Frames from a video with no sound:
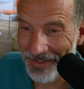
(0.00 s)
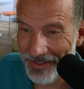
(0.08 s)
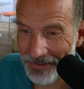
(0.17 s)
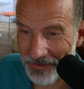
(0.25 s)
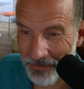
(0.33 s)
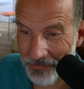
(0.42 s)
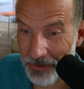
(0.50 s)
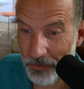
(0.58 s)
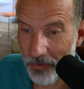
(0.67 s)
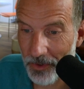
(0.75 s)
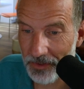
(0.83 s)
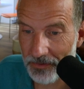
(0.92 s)
So if you
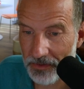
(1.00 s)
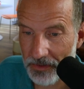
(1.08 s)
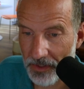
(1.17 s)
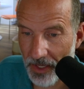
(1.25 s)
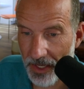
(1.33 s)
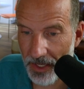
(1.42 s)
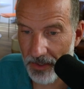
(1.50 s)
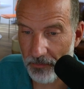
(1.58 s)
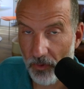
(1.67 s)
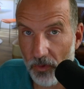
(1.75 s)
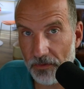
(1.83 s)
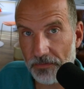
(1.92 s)
want a
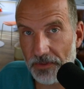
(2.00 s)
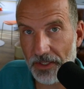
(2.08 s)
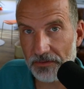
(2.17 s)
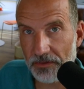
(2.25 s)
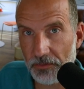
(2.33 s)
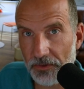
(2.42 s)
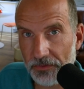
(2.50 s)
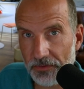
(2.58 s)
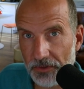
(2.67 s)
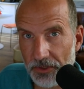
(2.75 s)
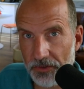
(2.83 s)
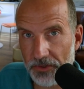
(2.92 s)
more flexible
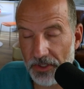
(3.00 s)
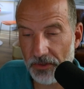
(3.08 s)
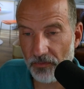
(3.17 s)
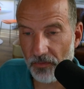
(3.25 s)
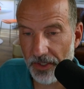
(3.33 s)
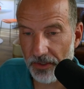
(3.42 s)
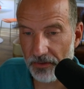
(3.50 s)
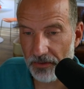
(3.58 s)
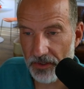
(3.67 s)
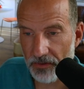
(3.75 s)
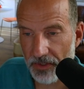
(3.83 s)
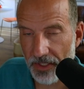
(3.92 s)
solution where
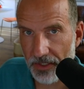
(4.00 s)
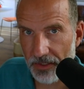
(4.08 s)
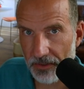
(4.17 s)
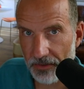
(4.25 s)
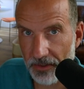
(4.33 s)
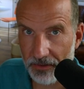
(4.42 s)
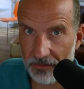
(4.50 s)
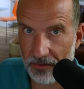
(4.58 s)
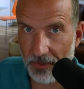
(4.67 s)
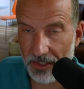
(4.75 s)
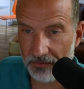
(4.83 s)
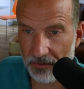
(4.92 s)
you can
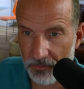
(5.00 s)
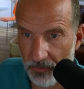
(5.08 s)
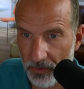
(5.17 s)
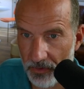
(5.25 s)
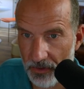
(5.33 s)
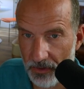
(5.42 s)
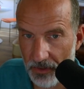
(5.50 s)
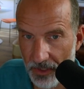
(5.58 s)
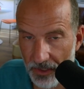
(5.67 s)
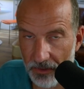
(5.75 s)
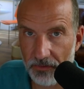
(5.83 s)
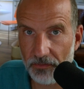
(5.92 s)
customize it more
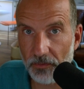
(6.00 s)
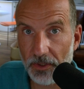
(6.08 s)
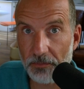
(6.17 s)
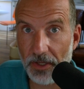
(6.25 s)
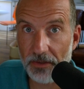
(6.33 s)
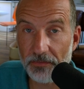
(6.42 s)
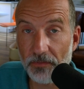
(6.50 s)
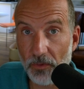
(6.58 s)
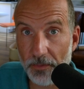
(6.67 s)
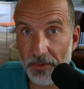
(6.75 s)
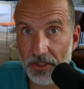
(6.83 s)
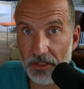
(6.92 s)
and it's run by a
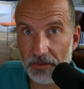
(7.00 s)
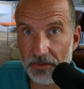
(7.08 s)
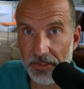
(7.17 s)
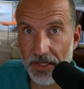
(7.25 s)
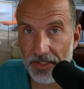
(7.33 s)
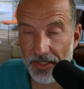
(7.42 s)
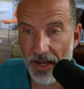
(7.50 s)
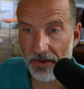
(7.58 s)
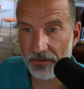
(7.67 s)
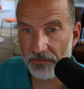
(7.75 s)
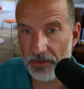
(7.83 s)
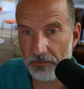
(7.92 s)
formula, not out
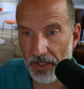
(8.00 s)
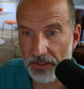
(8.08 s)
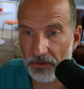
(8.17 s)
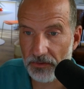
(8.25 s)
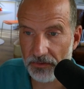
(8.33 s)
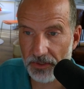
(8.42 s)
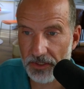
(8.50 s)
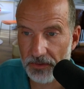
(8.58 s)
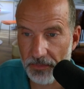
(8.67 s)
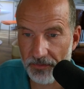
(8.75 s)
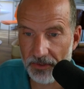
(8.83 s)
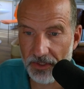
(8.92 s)
of the menus like the
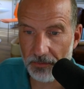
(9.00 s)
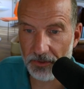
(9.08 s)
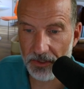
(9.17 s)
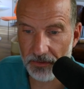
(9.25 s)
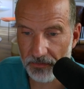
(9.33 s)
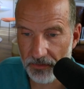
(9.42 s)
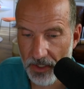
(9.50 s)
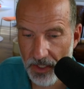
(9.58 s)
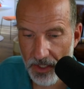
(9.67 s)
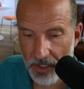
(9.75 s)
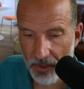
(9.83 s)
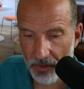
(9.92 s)
pivot table is,
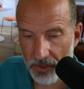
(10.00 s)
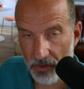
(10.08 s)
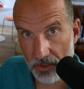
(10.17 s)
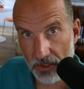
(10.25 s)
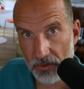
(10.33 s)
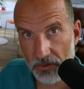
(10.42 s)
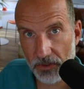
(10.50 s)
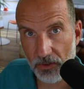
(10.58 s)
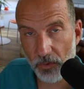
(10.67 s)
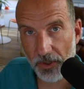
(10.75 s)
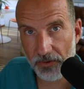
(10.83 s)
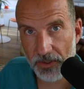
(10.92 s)
you can use a
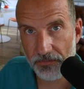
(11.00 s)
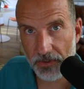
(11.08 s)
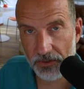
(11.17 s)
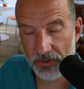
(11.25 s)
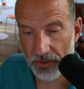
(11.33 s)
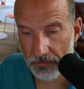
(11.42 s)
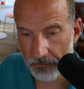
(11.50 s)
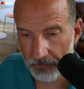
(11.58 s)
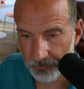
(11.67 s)
query function